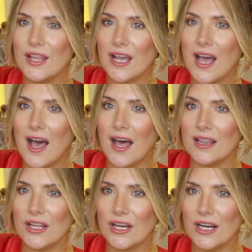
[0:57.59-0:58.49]
The
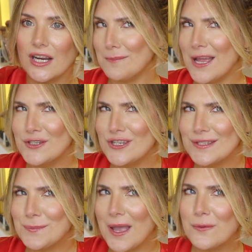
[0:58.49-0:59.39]
color
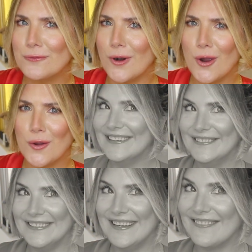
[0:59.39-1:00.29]
matches my robe.
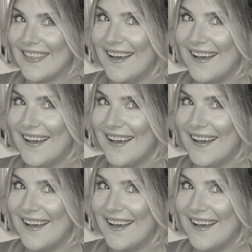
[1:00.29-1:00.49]
Who would have